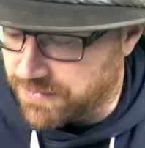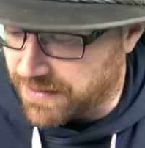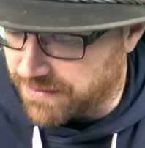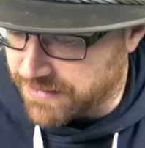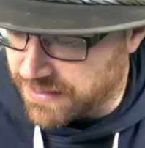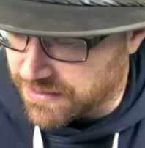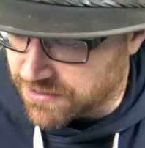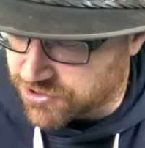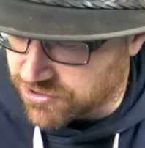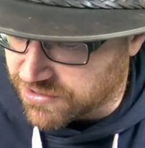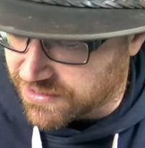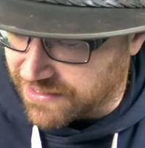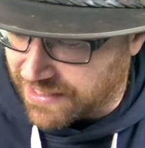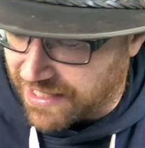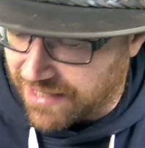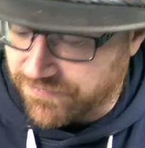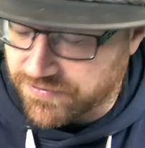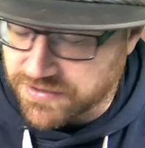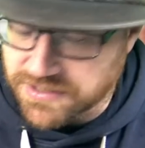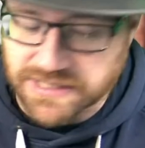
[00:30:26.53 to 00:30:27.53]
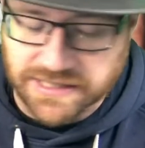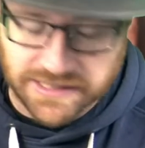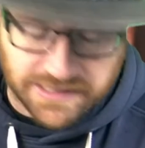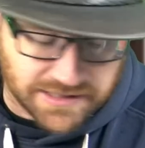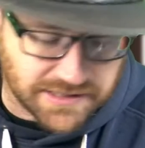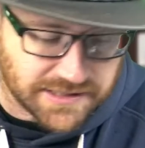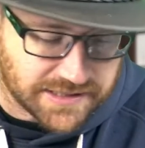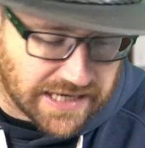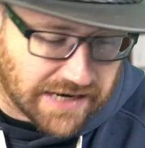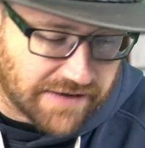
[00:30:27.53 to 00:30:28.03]
I mean, I shouldn't laugh because it
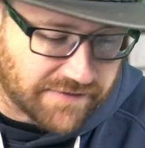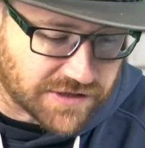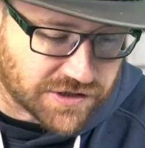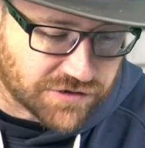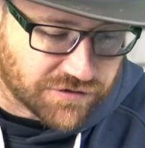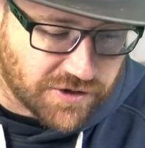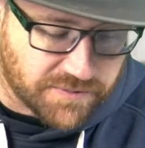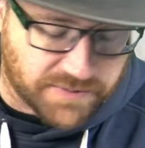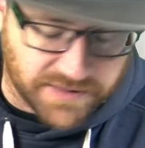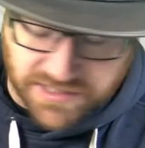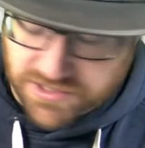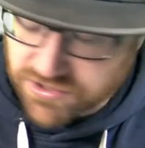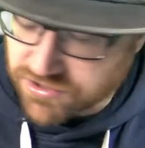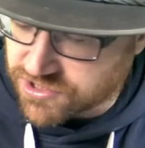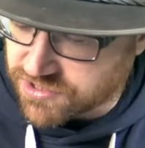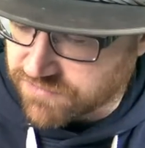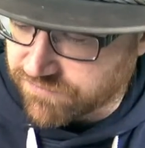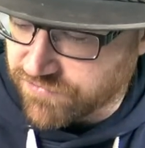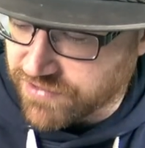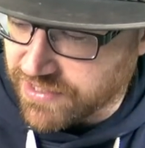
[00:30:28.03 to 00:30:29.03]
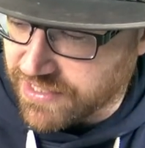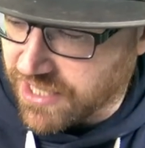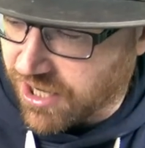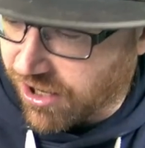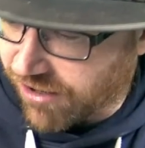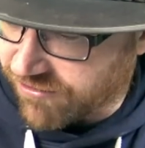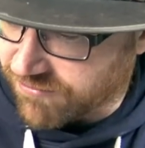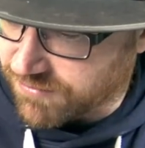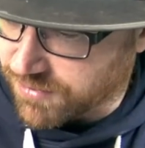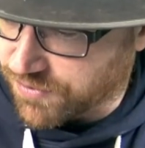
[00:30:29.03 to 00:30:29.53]
is a terrorist group and it's done some really
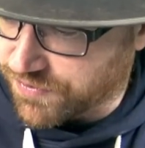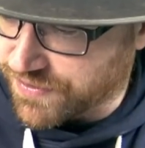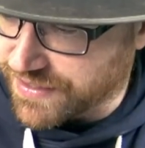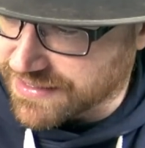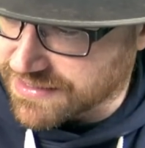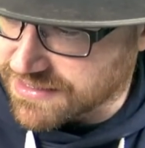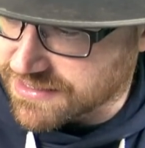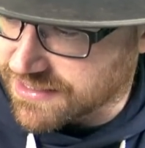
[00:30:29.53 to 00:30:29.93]
horrible things.